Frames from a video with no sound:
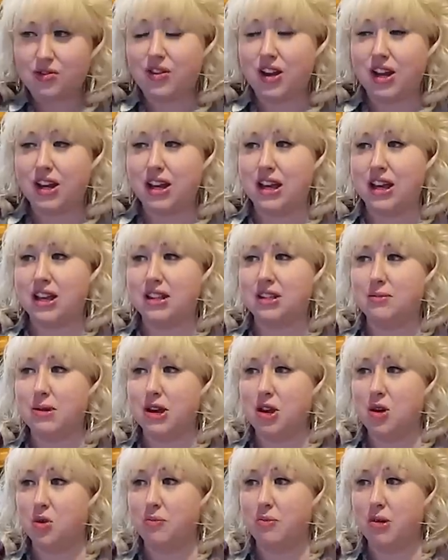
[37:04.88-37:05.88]
funny, it's
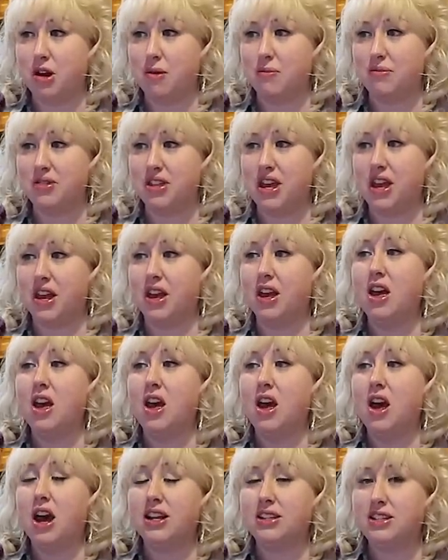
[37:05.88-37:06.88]
my old mom thing.
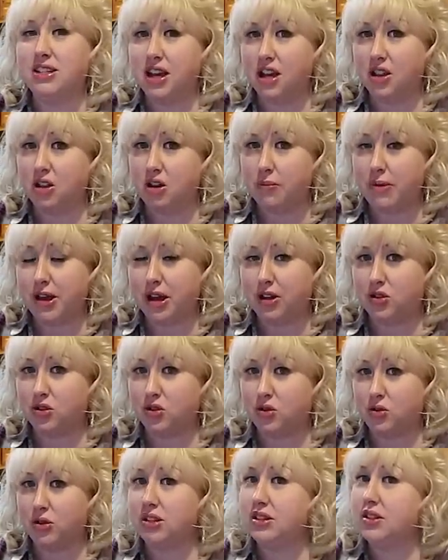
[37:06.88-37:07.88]
I tell her about
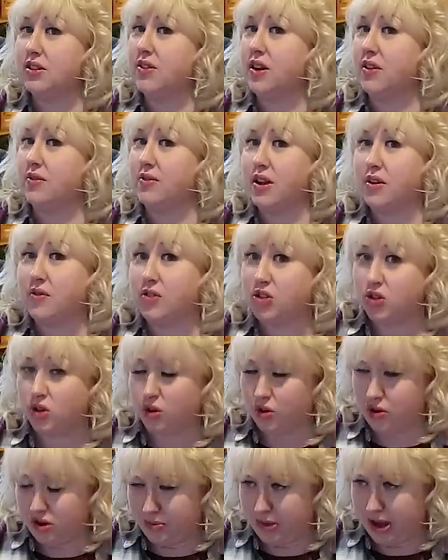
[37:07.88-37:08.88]
Jewel as if I've never
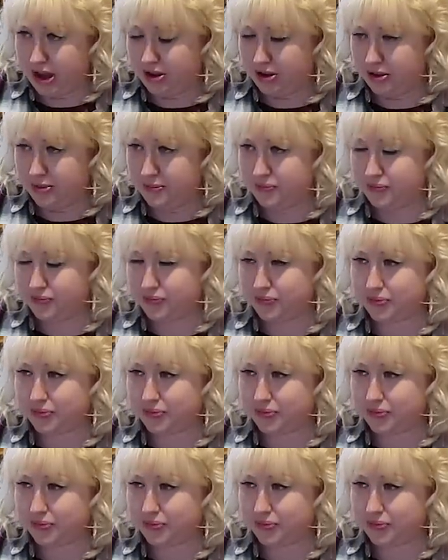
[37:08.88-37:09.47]
told her about her.